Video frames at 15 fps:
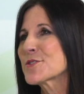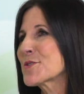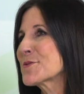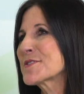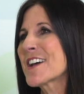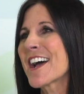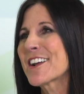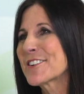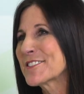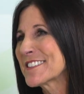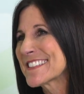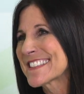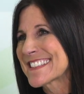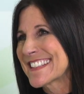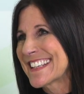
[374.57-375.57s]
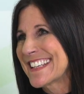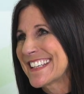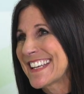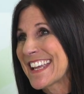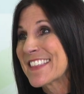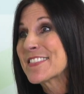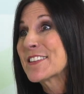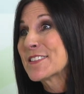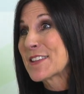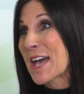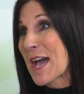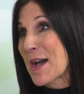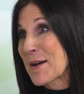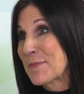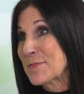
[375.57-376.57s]
so tirelessly in the
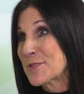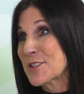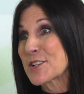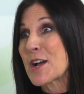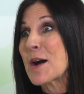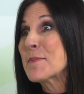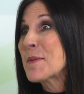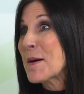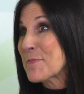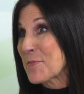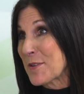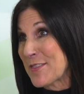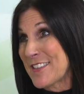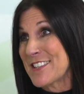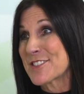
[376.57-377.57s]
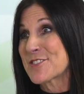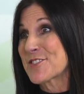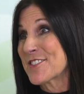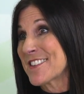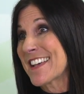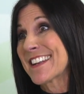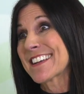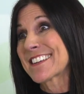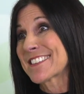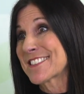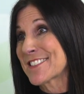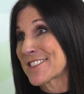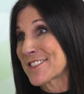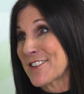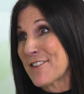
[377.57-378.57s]
lab to come up with these genetic
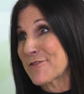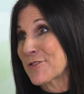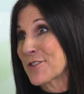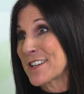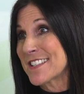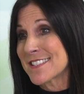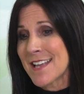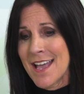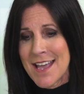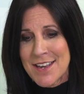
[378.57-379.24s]
discoveries,